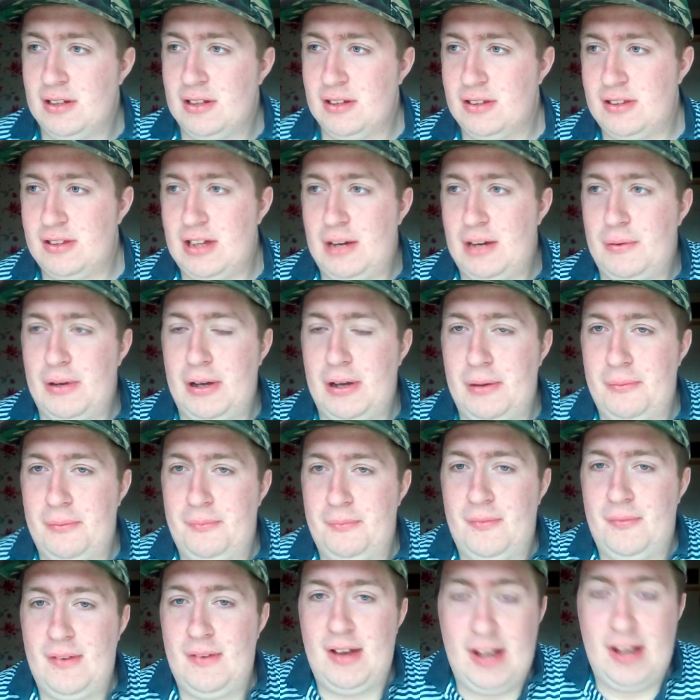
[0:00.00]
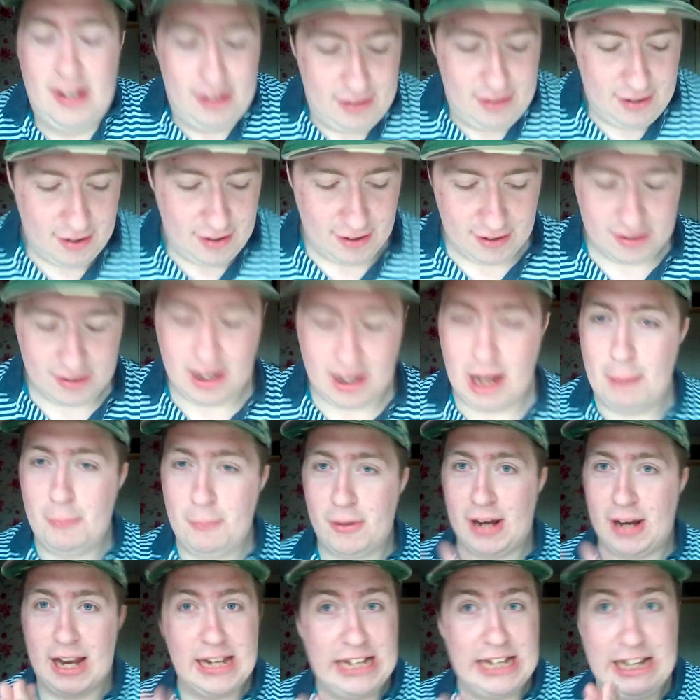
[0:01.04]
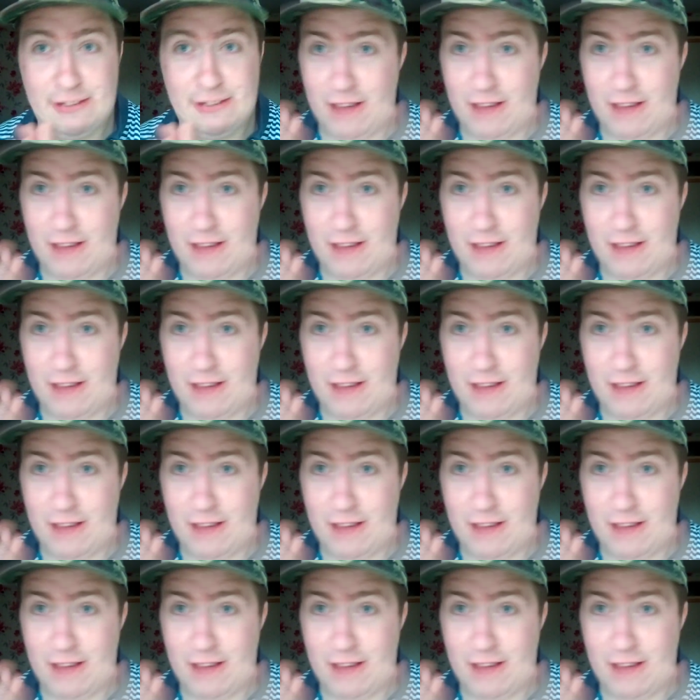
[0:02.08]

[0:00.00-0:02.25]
So, guys, I'm going to leave